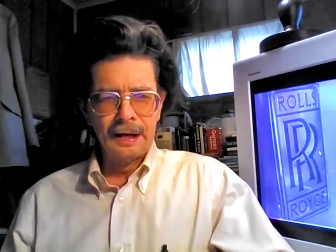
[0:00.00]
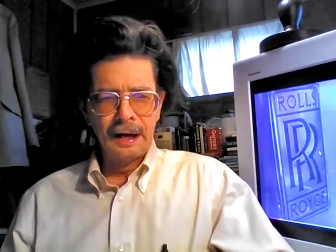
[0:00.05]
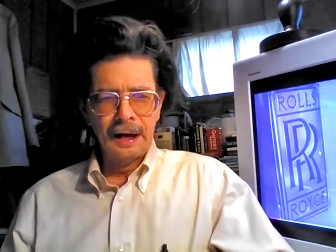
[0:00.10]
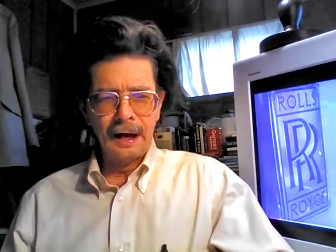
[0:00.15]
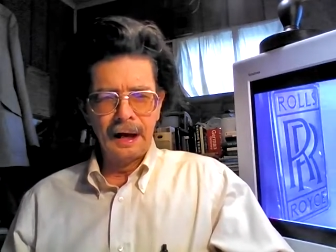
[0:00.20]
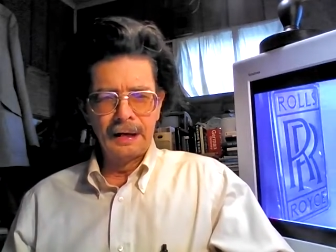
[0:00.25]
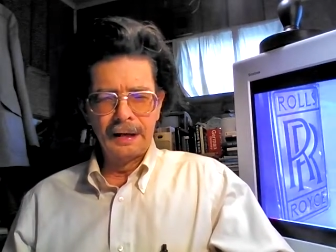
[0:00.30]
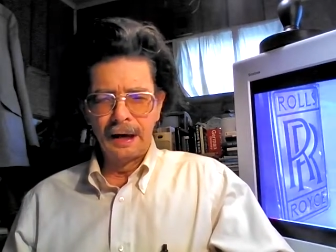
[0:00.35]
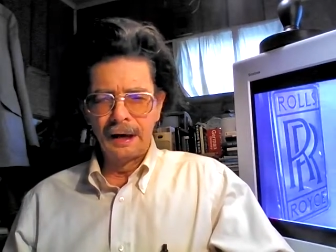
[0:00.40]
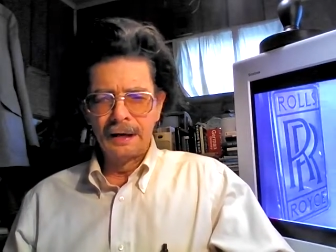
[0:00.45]

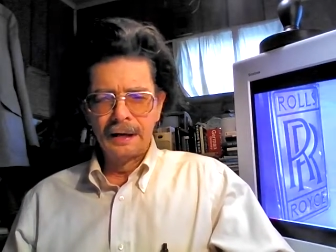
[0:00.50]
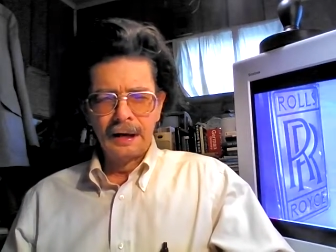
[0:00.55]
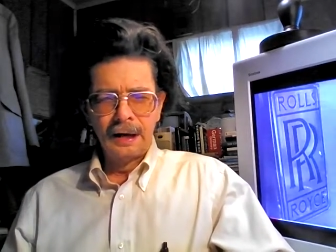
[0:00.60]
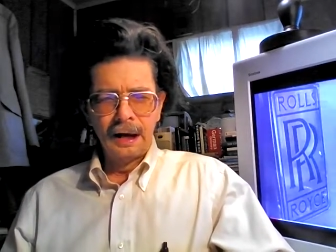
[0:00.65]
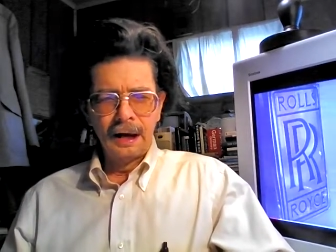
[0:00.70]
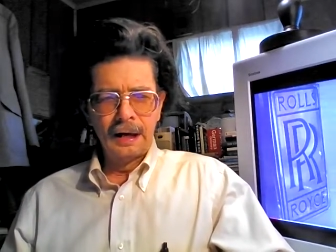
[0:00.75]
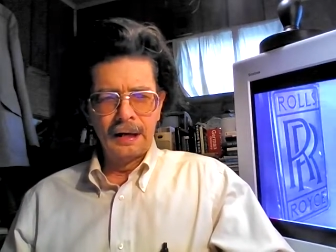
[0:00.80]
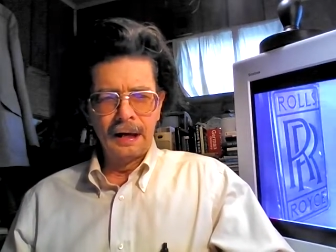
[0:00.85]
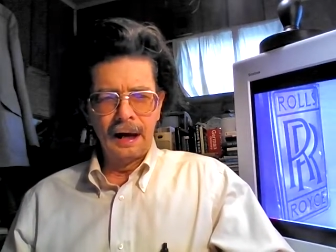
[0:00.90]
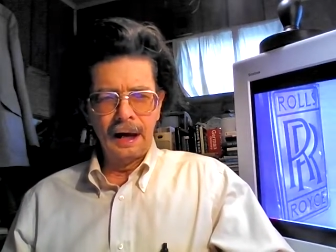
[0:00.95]
and
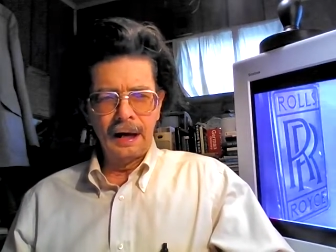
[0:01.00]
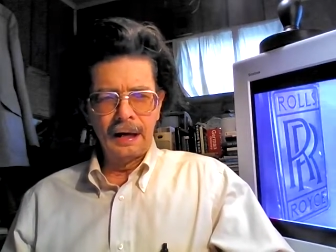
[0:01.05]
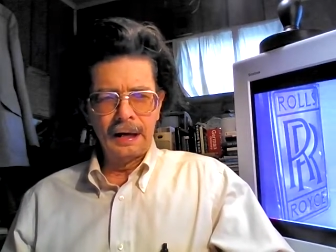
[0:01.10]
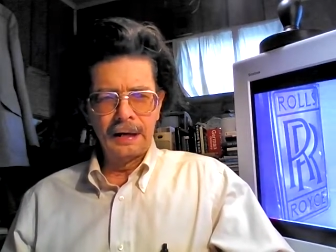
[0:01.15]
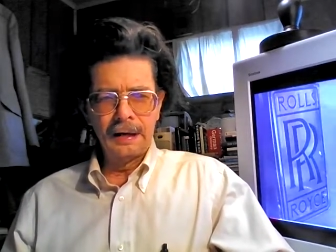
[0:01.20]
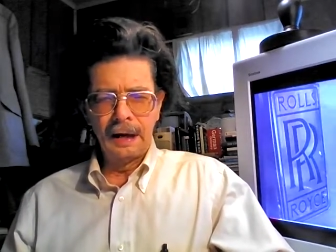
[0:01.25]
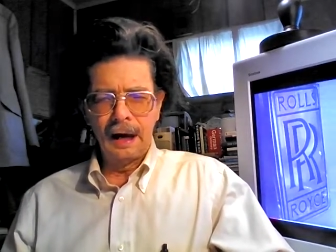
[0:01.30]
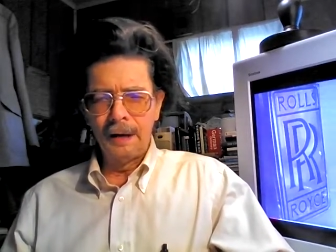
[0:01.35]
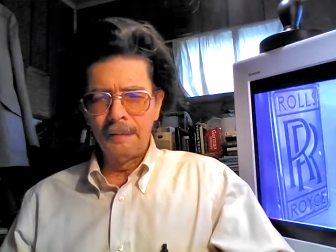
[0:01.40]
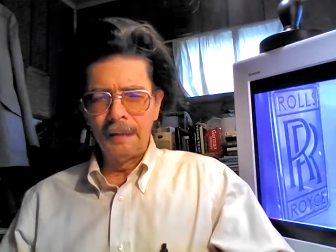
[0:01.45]

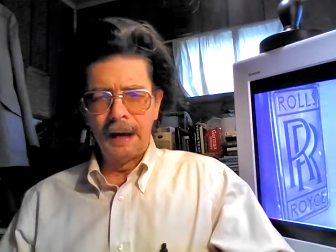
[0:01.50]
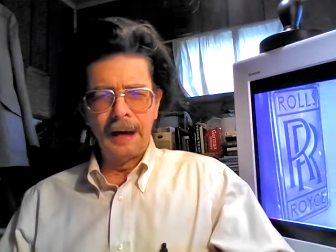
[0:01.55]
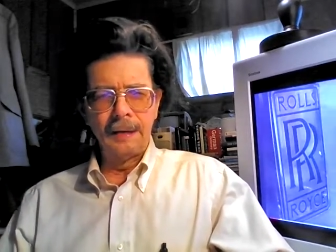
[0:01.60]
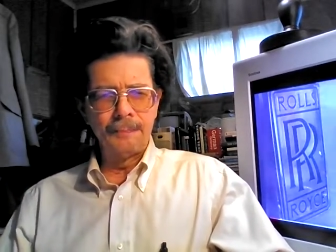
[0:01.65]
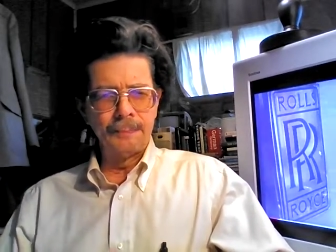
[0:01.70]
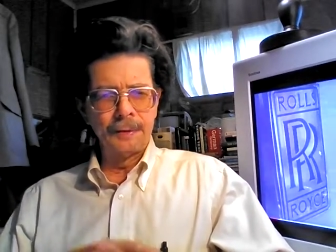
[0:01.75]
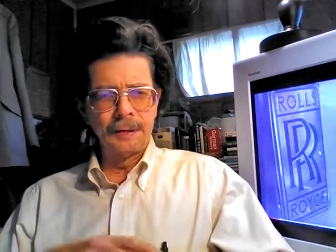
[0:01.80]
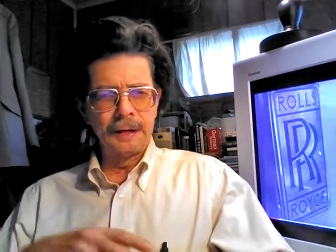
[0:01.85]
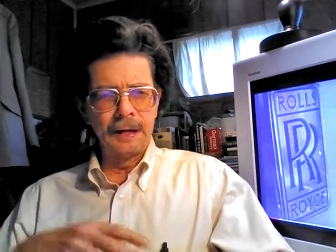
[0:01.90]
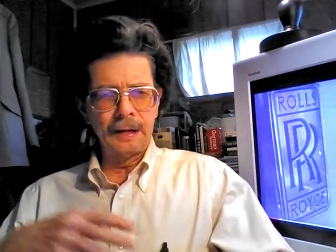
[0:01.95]
I may
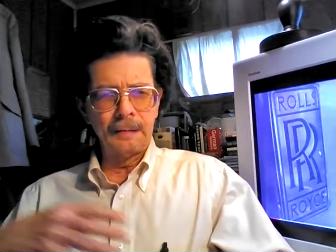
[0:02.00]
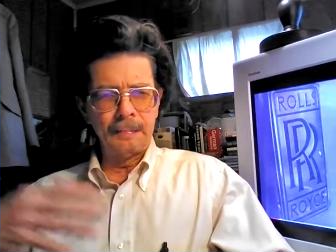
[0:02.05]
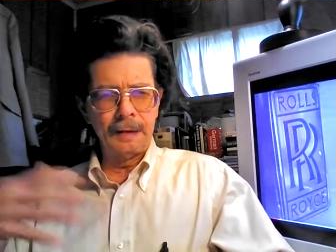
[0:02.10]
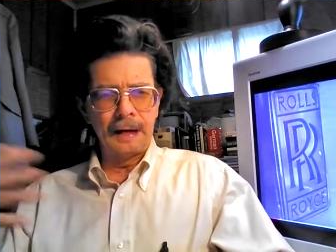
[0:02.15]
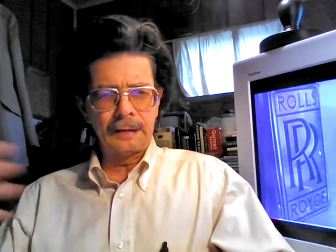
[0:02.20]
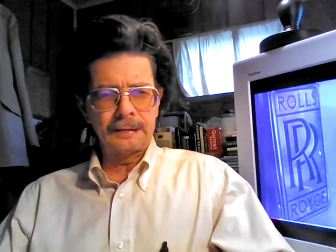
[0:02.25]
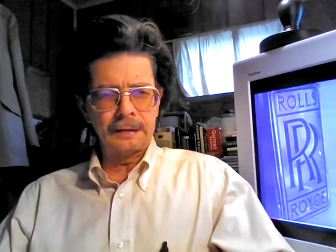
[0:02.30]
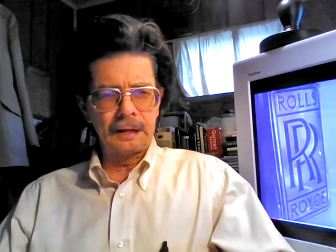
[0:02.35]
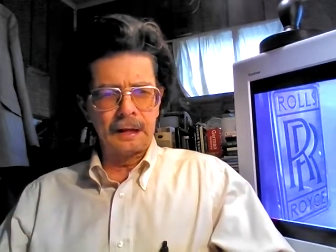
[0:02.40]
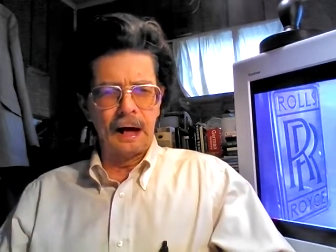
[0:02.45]
forget
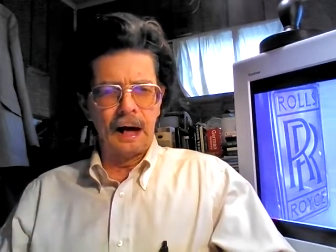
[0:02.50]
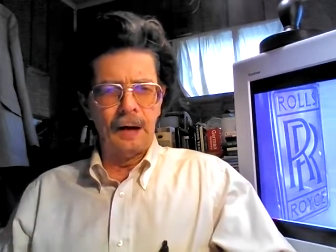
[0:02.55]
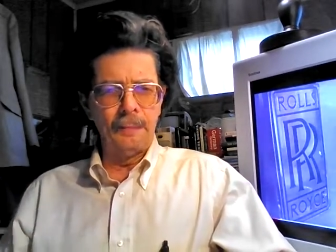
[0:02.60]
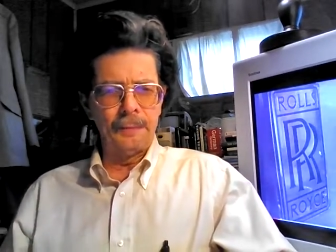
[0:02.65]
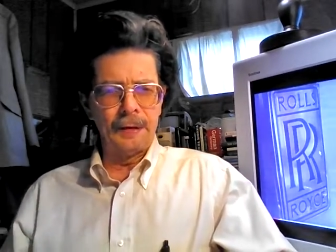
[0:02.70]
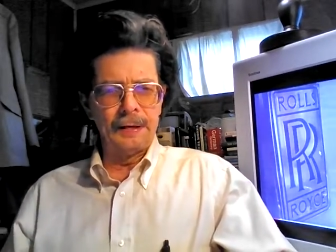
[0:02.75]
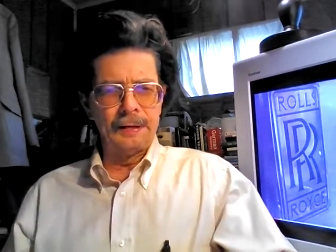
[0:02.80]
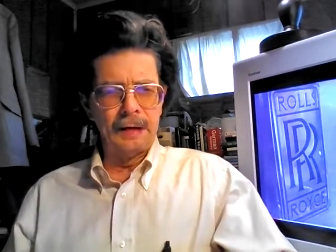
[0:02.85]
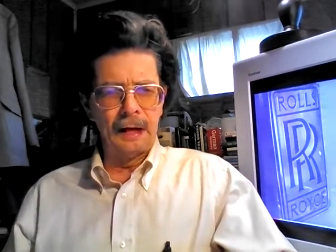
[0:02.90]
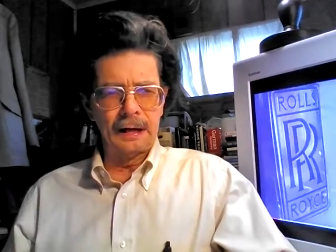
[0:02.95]
about the
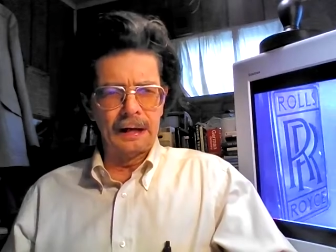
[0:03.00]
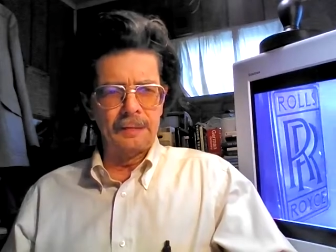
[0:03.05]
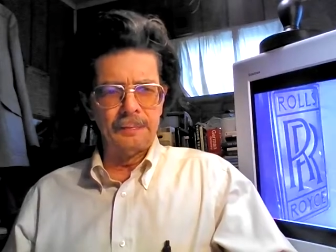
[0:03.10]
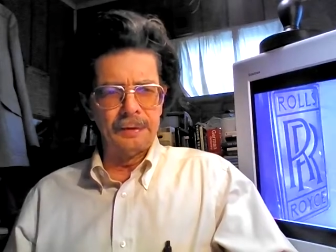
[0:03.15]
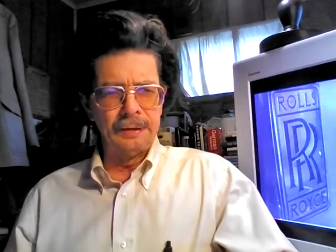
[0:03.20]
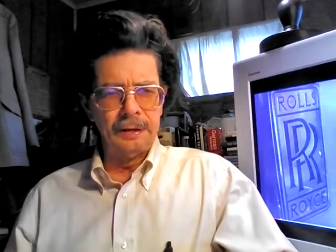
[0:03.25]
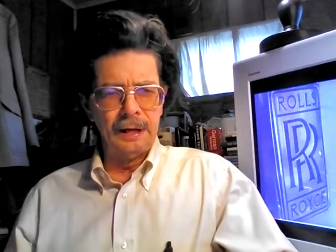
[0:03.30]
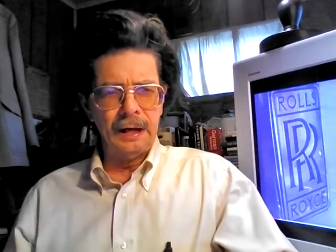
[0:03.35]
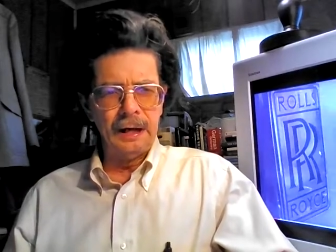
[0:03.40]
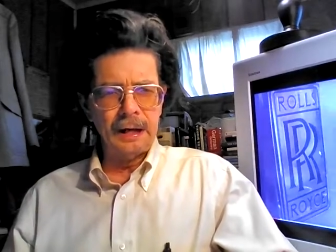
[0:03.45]
coffee and not
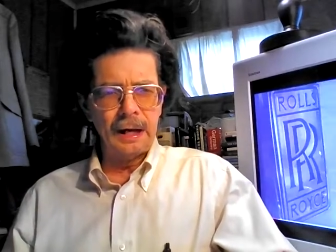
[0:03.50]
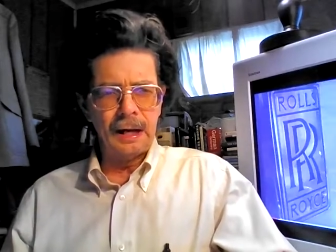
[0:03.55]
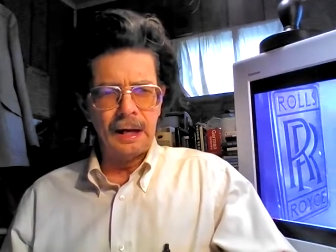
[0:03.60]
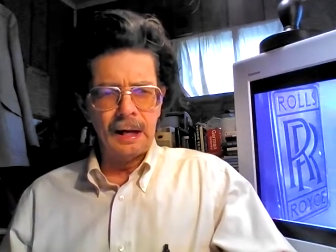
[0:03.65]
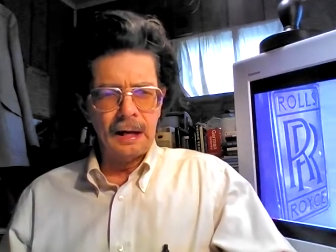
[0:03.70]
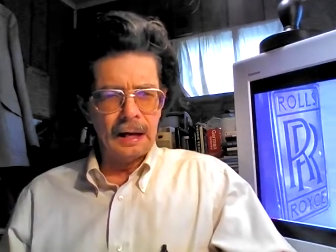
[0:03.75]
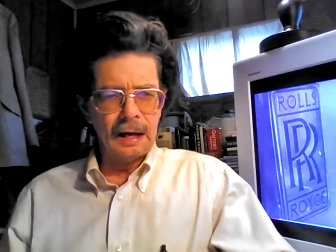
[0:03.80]
even need it.